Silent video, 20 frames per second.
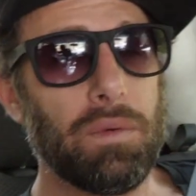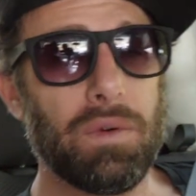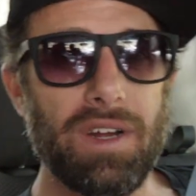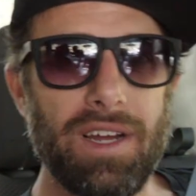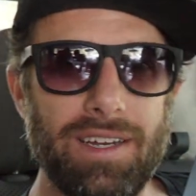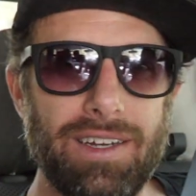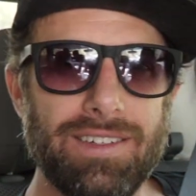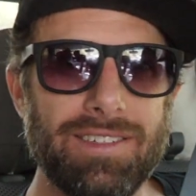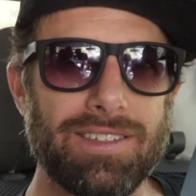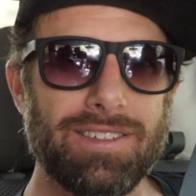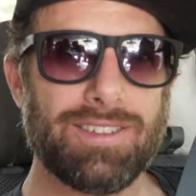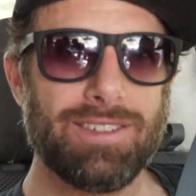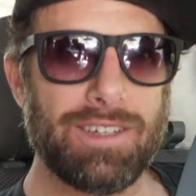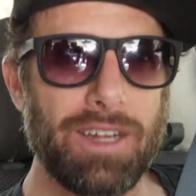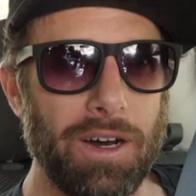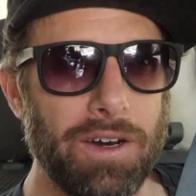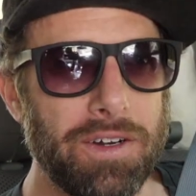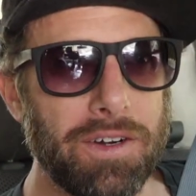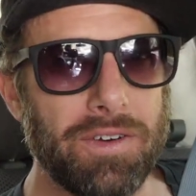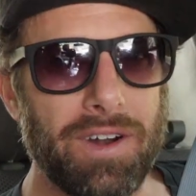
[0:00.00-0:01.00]
We're headed to
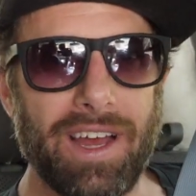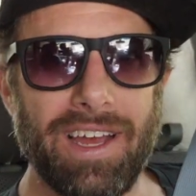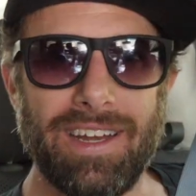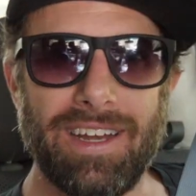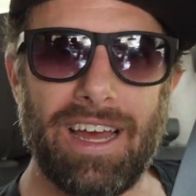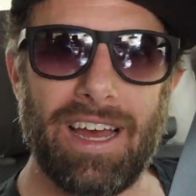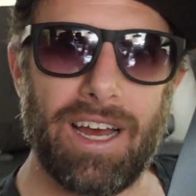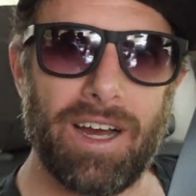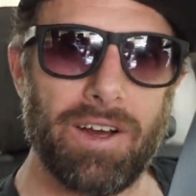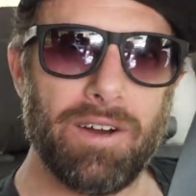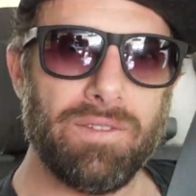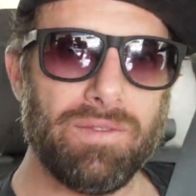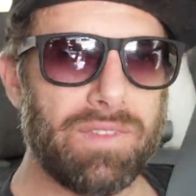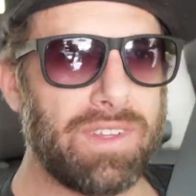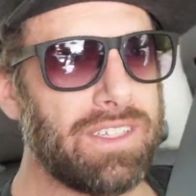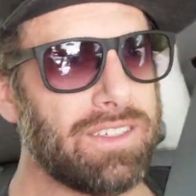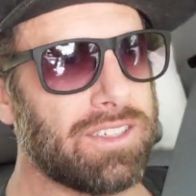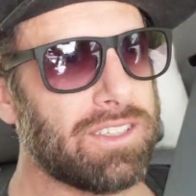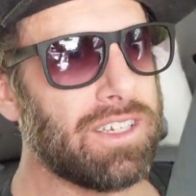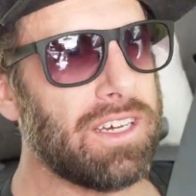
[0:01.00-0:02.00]
Sedona right now.
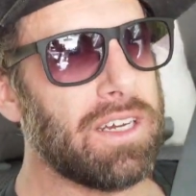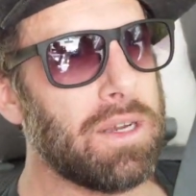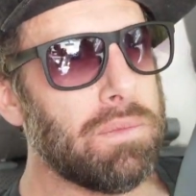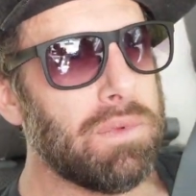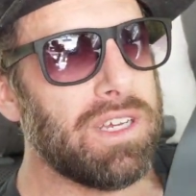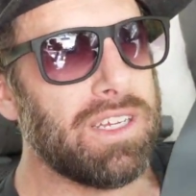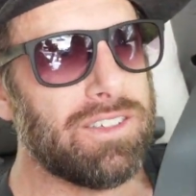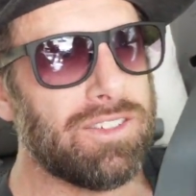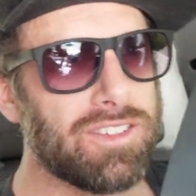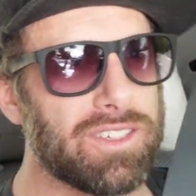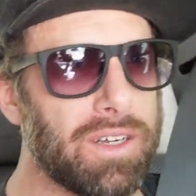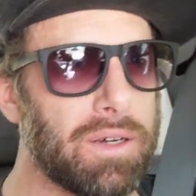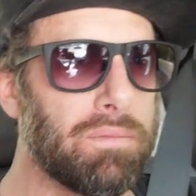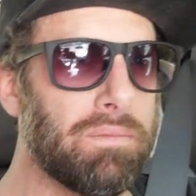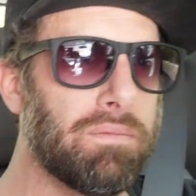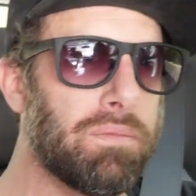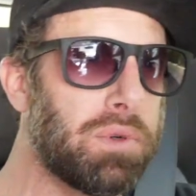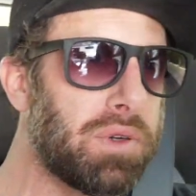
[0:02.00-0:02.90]
It's gonna be some